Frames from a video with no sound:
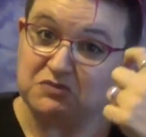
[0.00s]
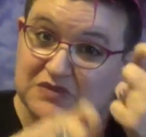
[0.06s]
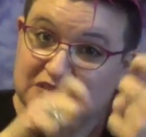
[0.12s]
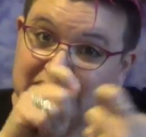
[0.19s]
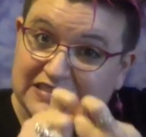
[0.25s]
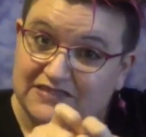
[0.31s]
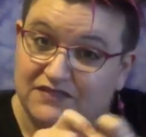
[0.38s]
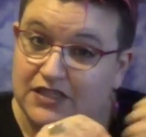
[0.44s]
but
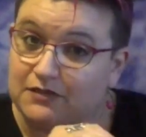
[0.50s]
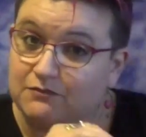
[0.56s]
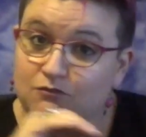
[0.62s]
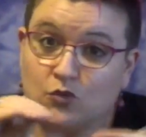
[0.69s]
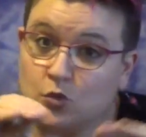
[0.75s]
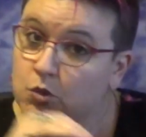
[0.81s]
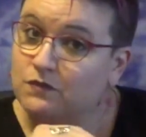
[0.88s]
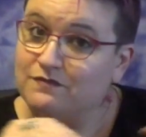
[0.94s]
in sign
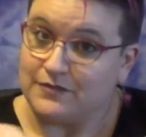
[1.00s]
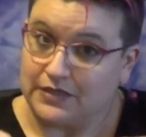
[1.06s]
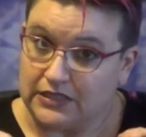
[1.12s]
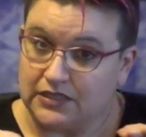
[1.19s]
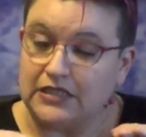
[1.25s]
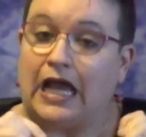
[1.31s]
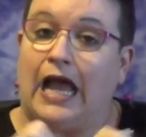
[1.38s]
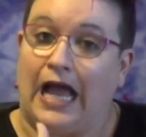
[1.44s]
language
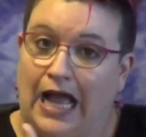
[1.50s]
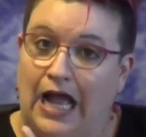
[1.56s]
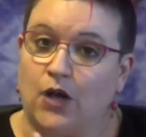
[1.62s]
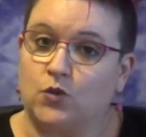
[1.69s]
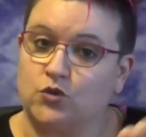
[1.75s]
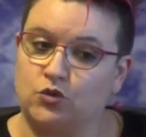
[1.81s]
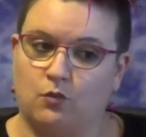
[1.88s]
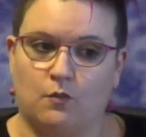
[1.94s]
we
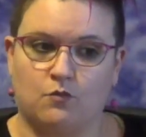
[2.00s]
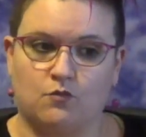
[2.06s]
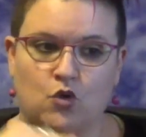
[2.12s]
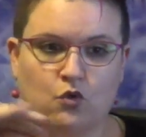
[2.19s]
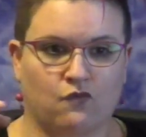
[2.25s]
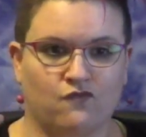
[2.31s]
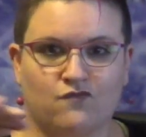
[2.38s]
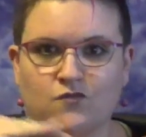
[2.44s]
have a part of
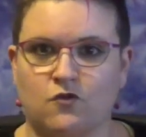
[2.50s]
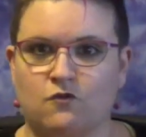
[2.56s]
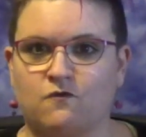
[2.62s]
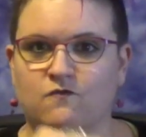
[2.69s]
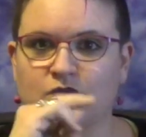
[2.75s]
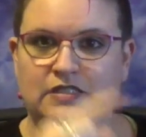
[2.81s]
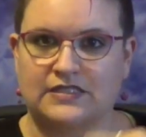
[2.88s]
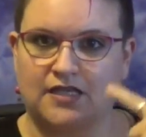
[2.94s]
the language which
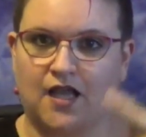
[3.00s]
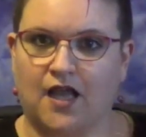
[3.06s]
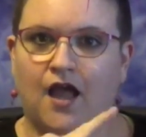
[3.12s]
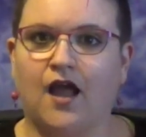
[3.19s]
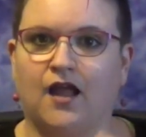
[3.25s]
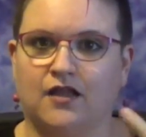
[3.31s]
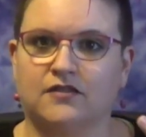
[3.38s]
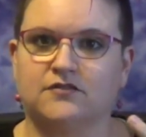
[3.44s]
is movement.